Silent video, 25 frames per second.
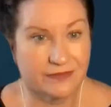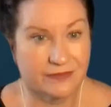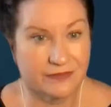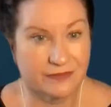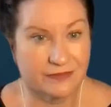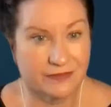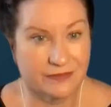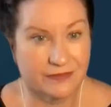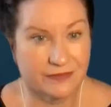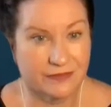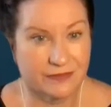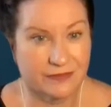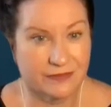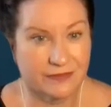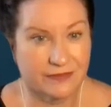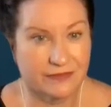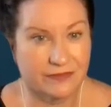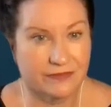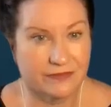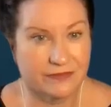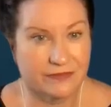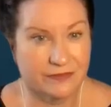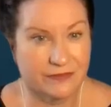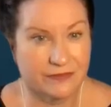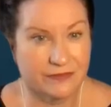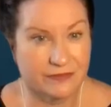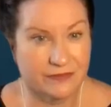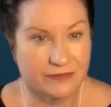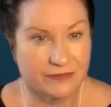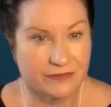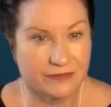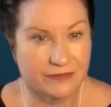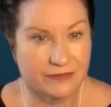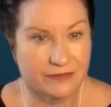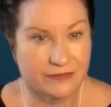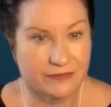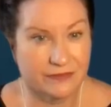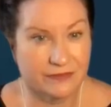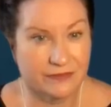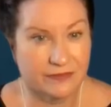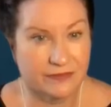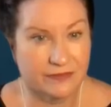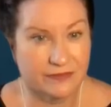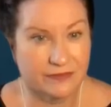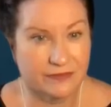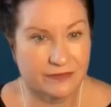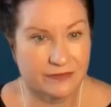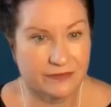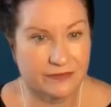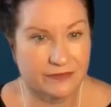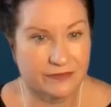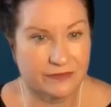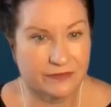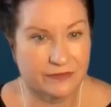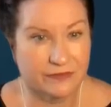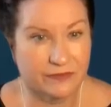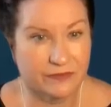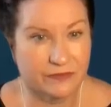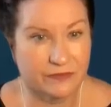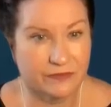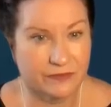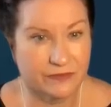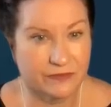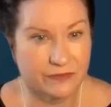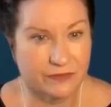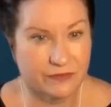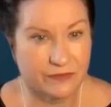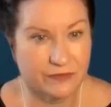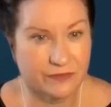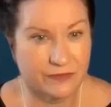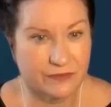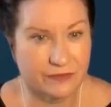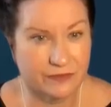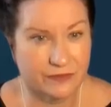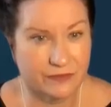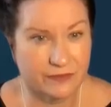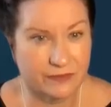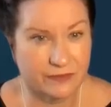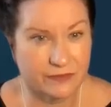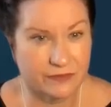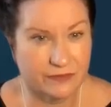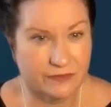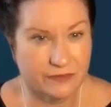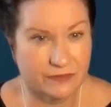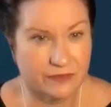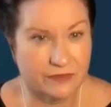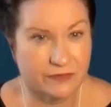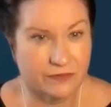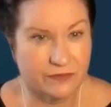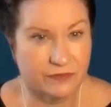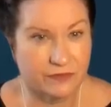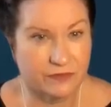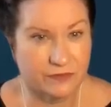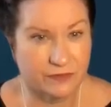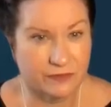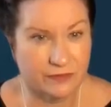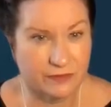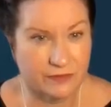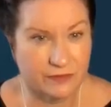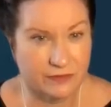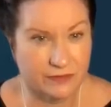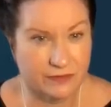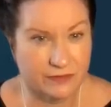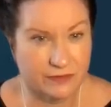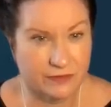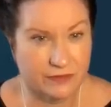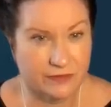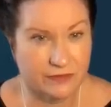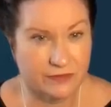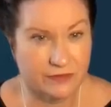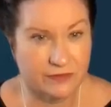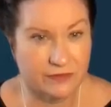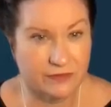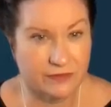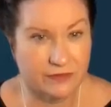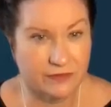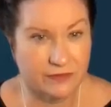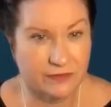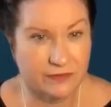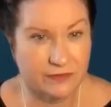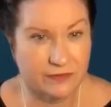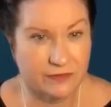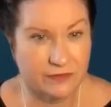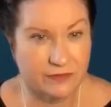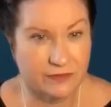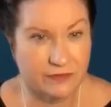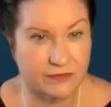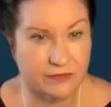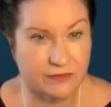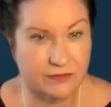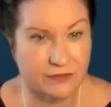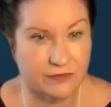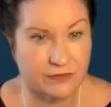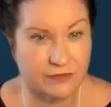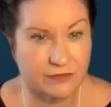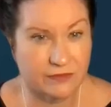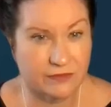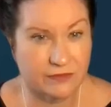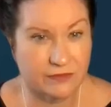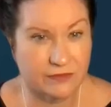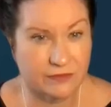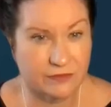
[no speech]